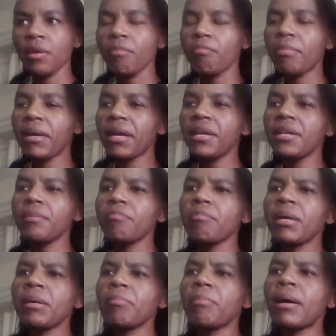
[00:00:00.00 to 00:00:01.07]
But I
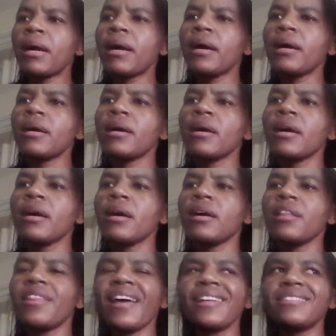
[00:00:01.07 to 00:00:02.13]
remember
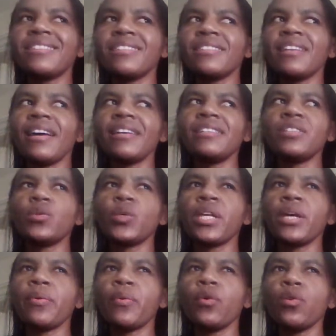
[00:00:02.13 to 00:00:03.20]
that night when
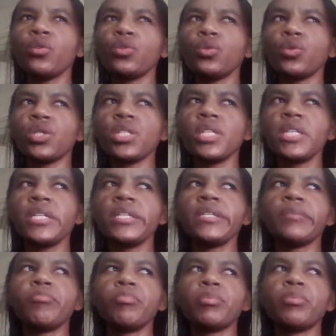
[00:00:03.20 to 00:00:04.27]
I go to
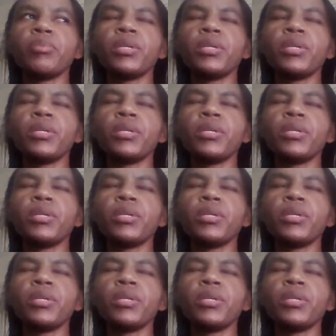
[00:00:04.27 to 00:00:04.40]
sleep,